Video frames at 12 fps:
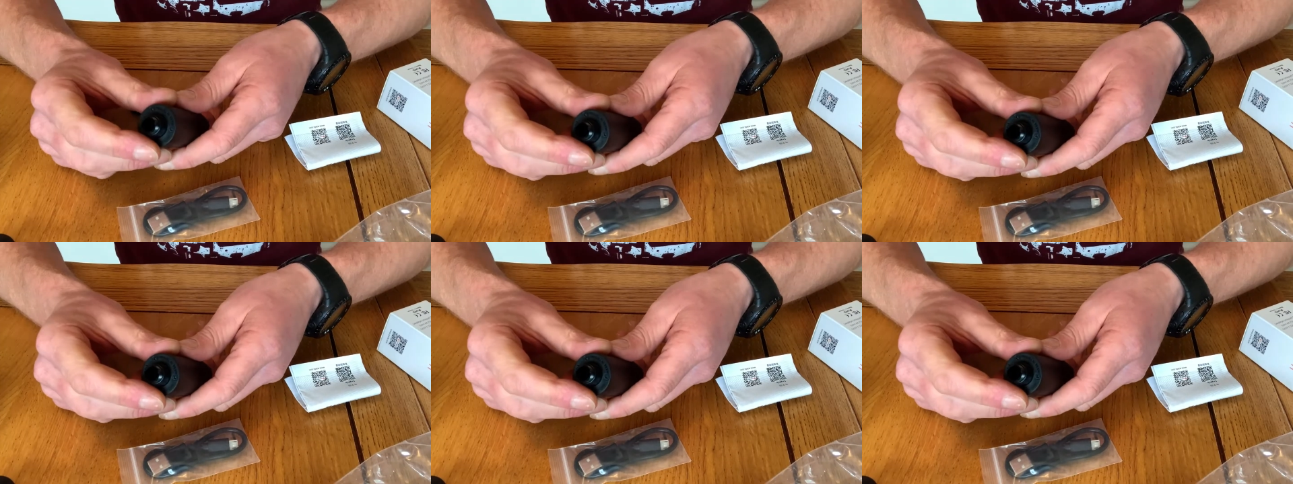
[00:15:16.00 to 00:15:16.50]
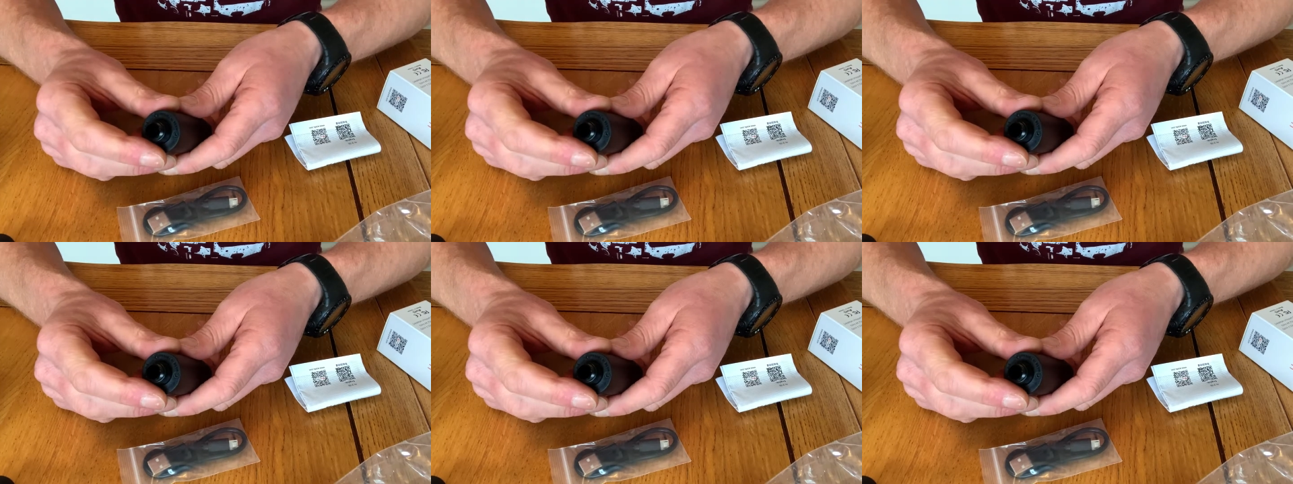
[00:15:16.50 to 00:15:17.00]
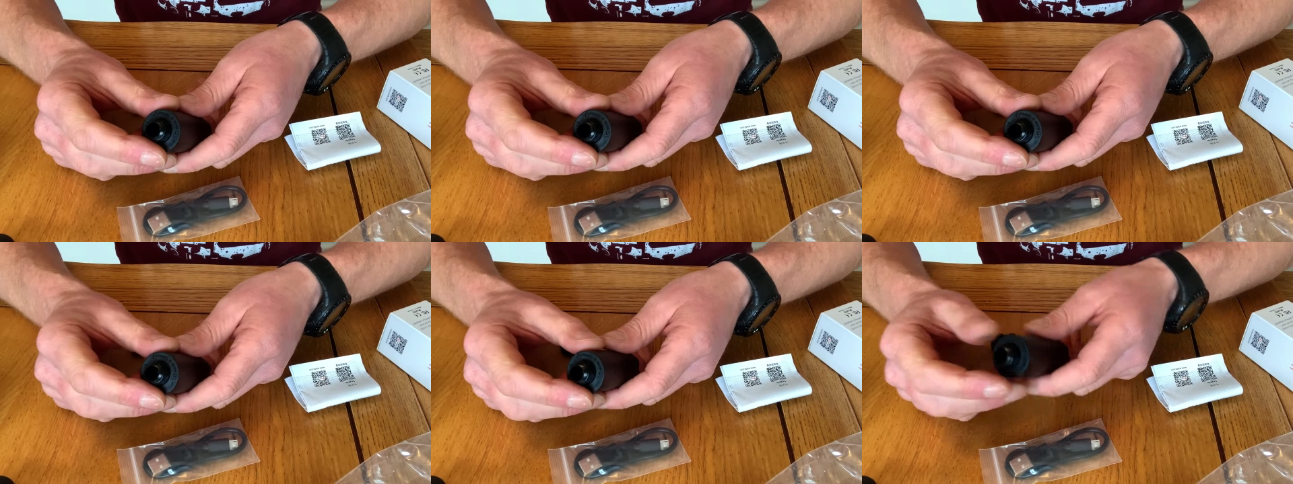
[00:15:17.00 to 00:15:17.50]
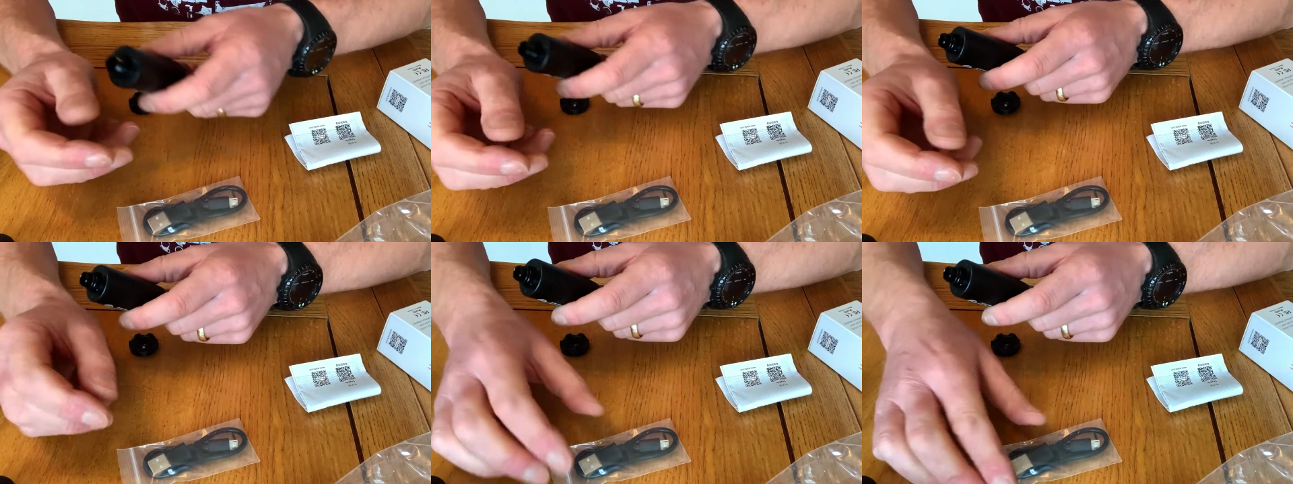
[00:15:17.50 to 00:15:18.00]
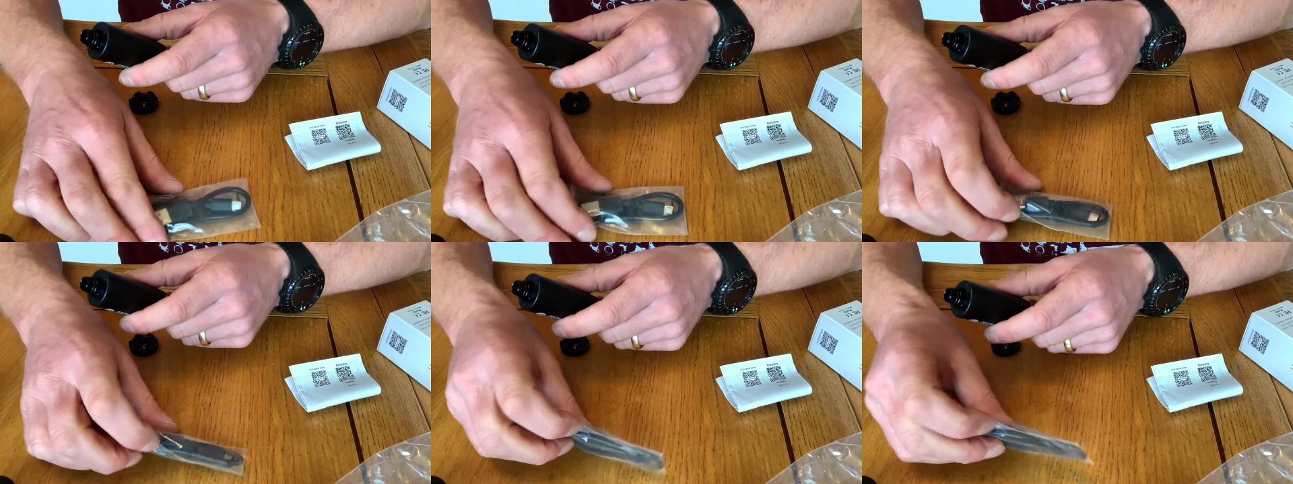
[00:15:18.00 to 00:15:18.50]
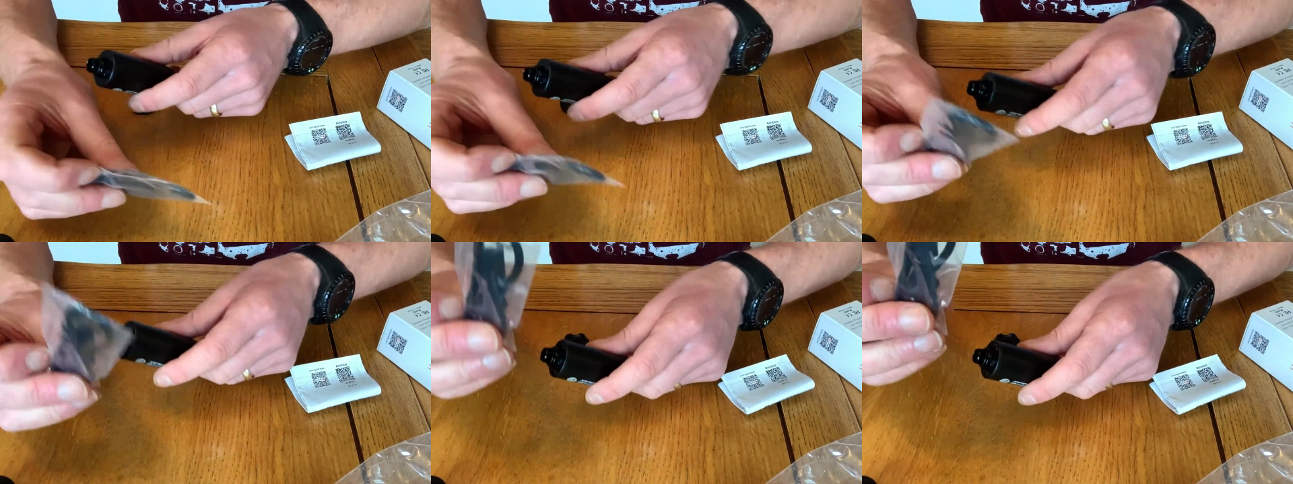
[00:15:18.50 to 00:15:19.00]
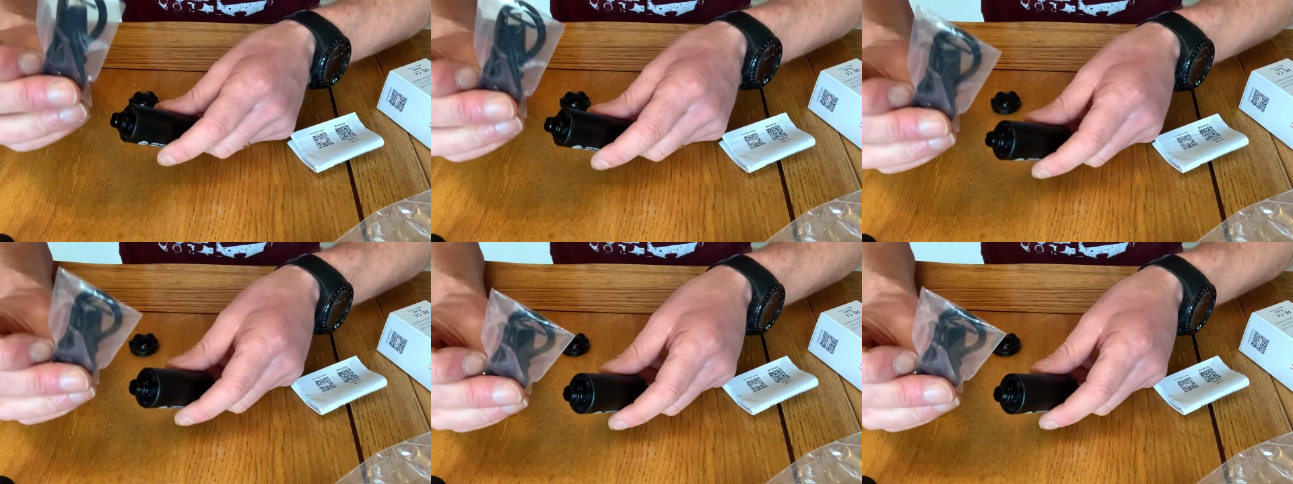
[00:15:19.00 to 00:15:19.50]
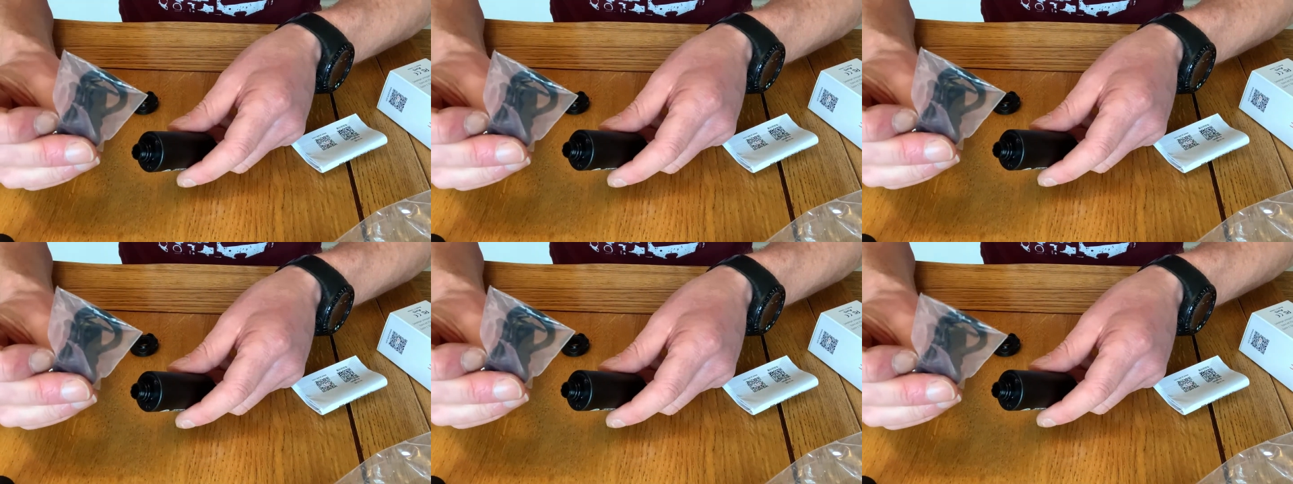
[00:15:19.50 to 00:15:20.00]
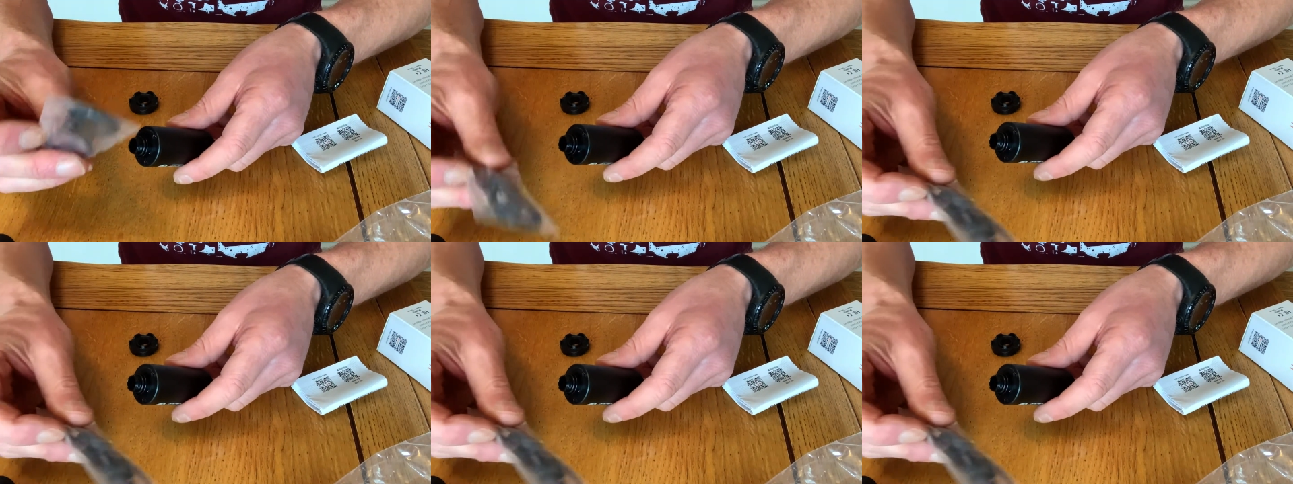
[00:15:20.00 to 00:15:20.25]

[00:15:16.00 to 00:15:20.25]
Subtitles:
No face is visible, so there are no lips to read.